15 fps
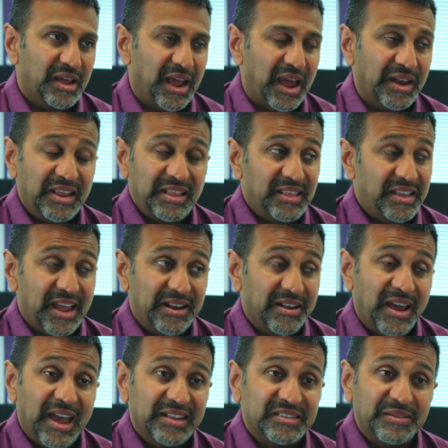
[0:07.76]
And in the end, I
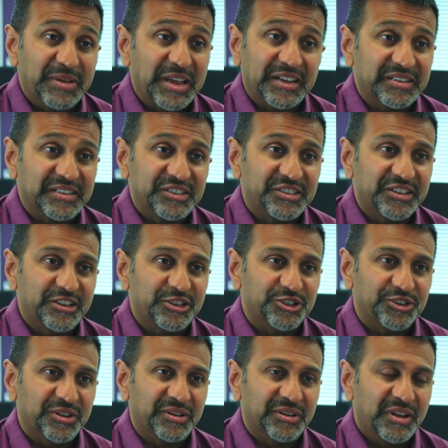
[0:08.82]
had to make a
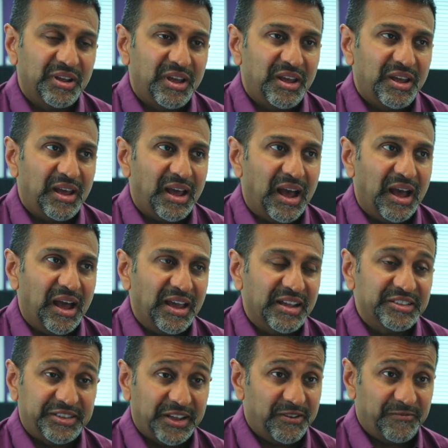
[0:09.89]
decision.
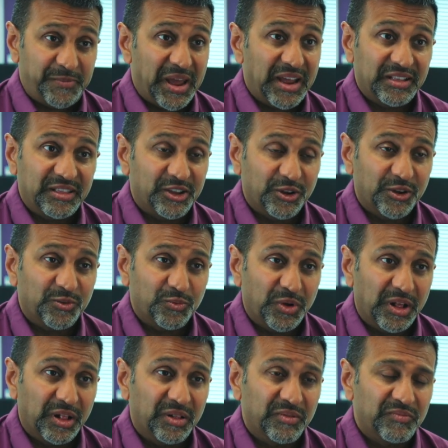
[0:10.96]
Instead of paying the
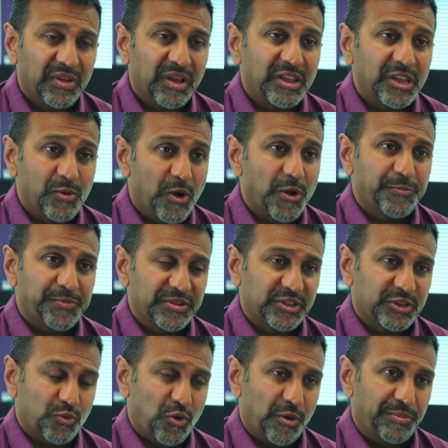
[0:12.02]
goodwill, you open a
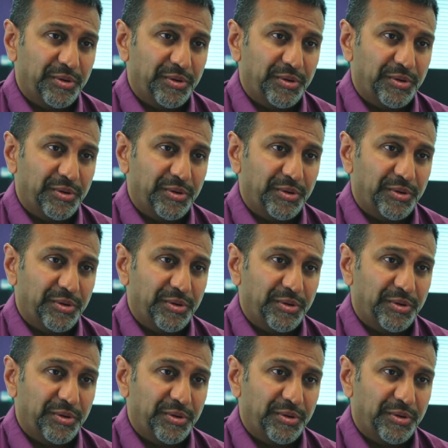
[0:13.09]
squat